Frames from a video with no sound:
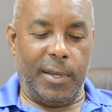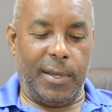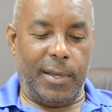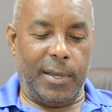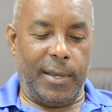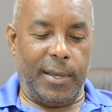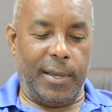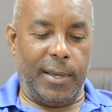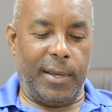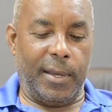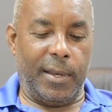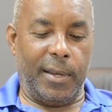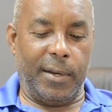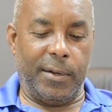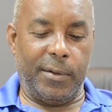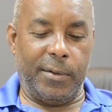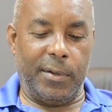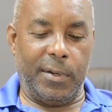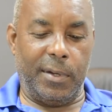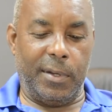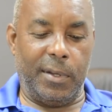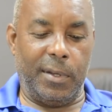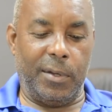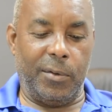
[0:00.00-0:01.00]

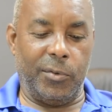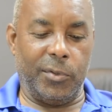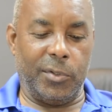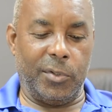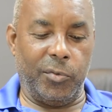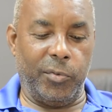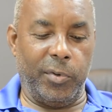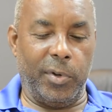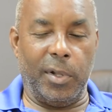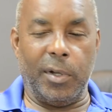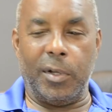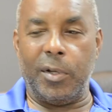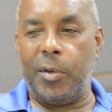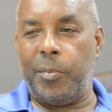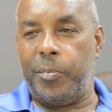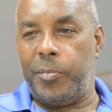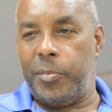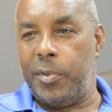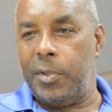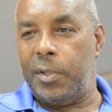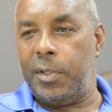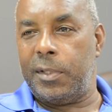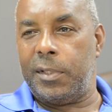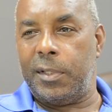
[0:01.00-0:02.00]
and it was a real
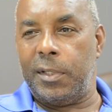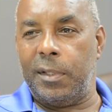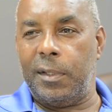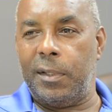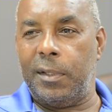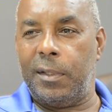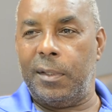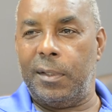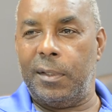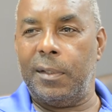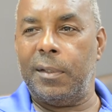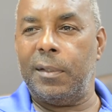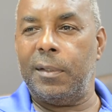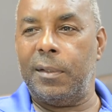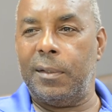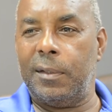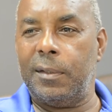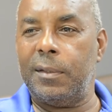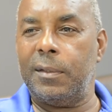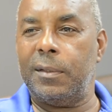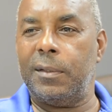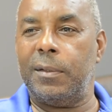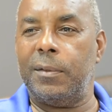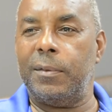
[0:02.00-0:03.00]
community
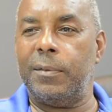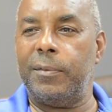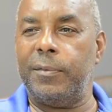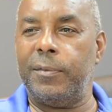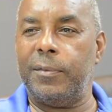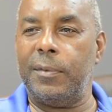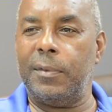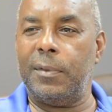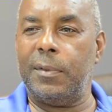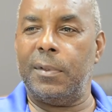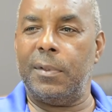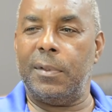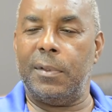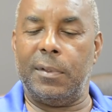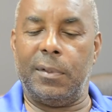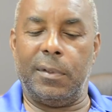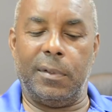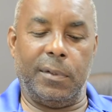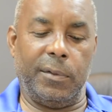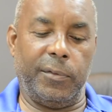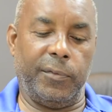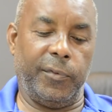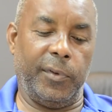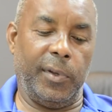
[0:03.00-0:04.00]

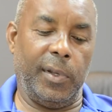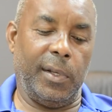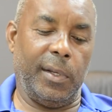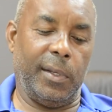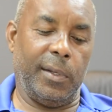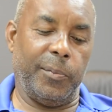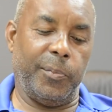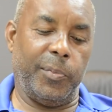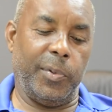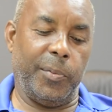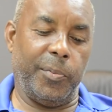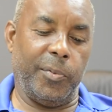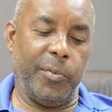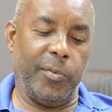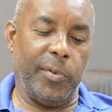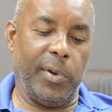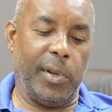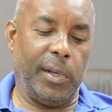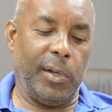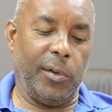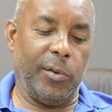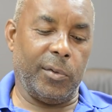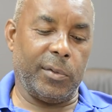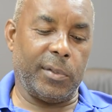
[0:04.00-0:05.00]
feeling. People
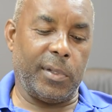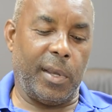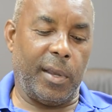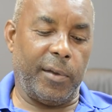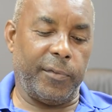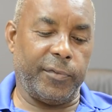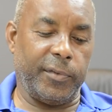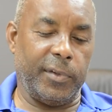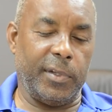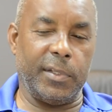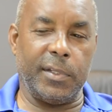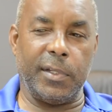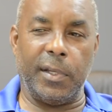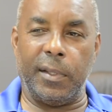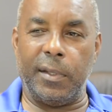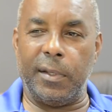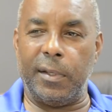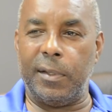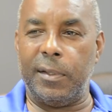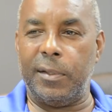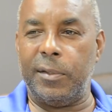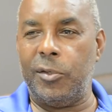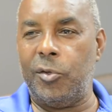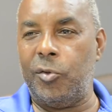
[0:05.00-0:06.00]
really looked after each
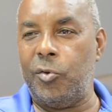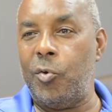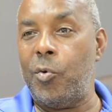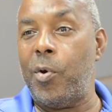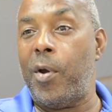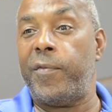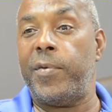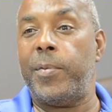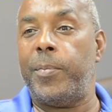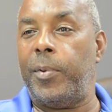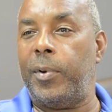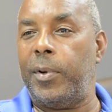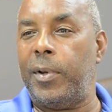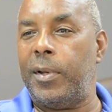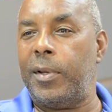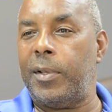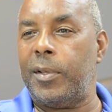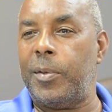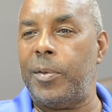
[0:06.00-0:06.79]
other. You knew everybody in the